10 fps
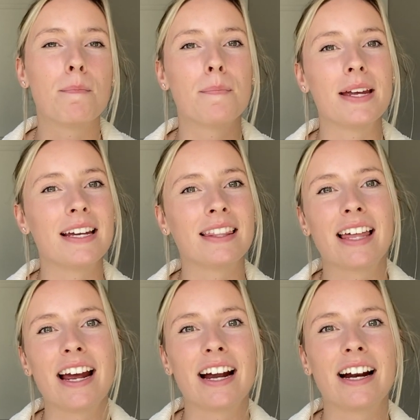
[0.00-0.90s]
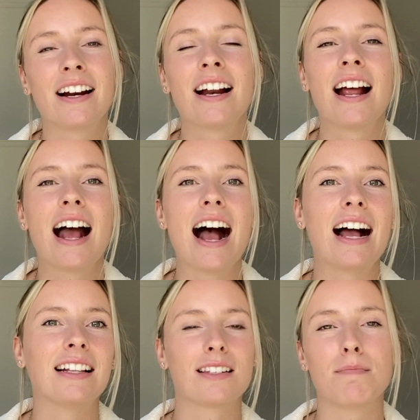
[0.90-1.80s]
being there
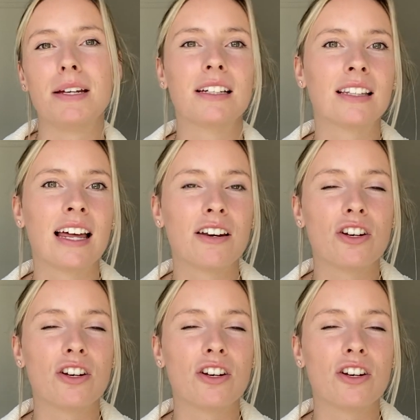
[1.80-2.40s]
and meeting,